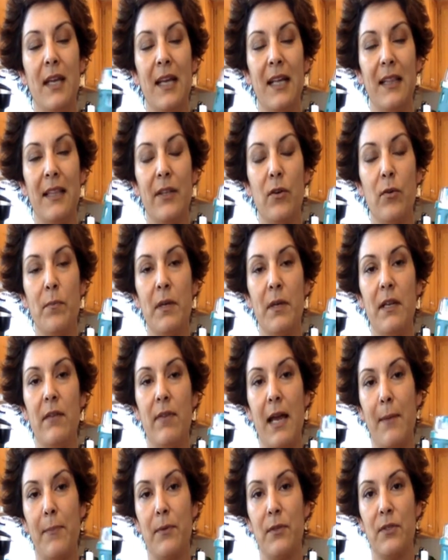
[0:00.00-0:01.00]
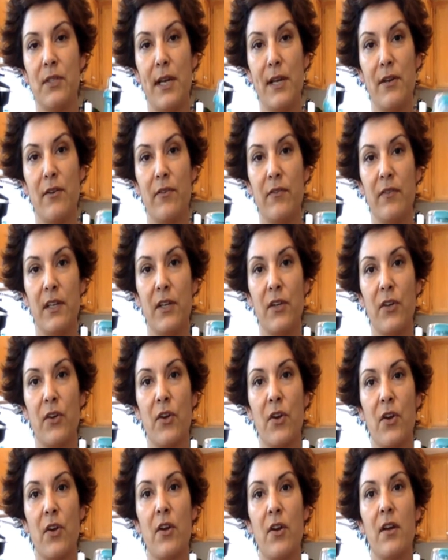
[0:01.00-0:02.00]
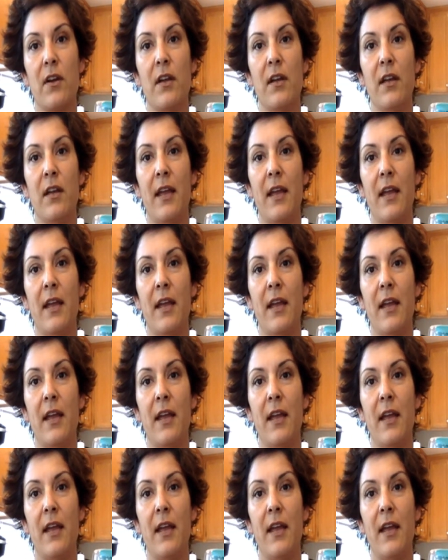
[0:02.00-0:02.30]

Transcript: a little bit of apple cider vinegar,